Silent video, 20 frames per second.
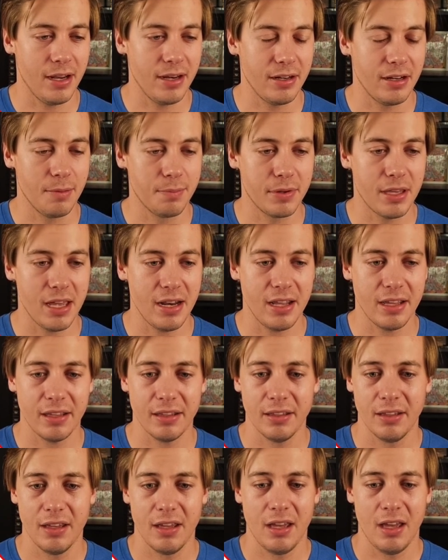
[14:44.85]
We ended up
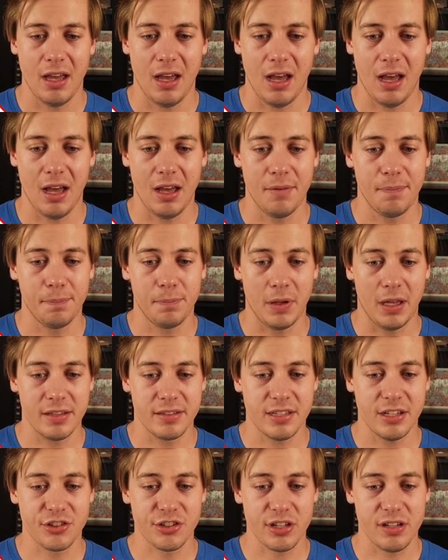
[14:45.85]
getting uh,
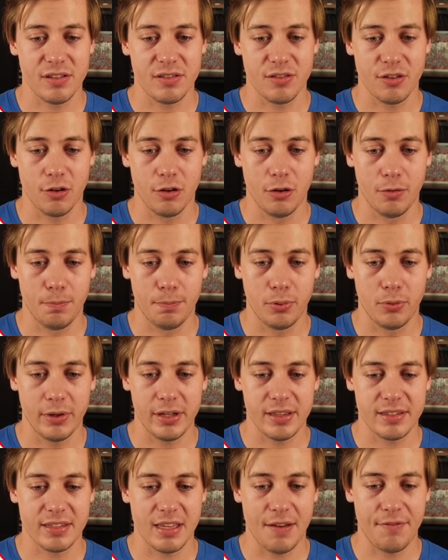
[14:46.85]
essentially zero
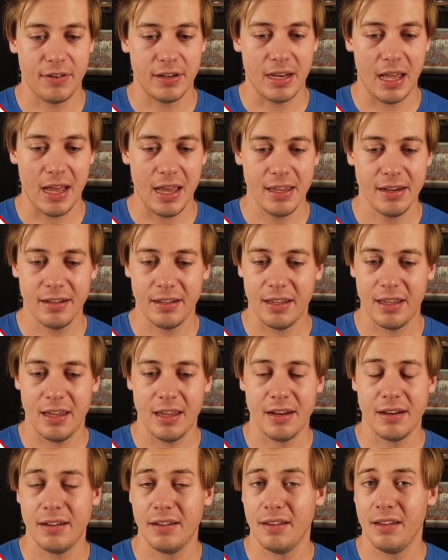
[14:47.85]
point seven nine,
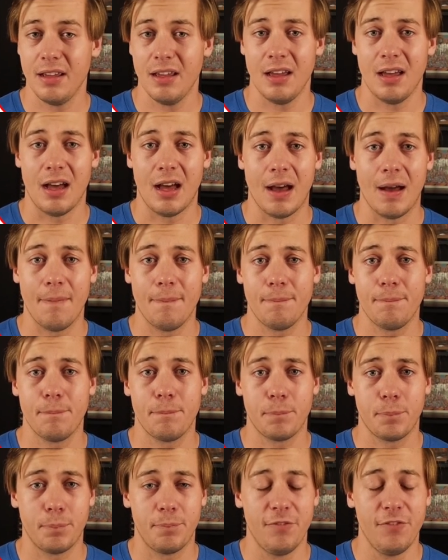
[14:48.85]
and
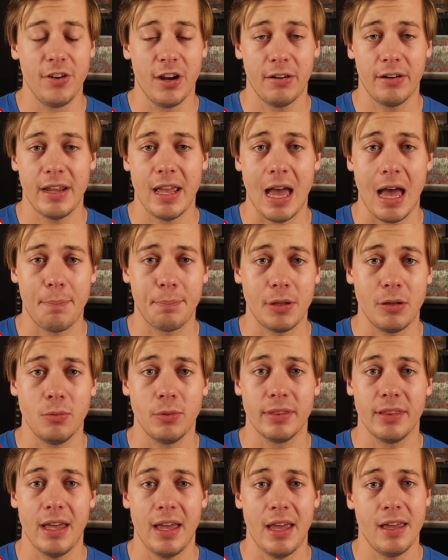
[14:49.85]
I'm very
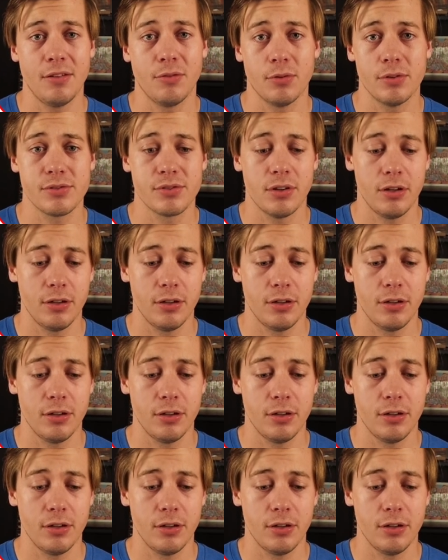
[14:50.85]
happy with that end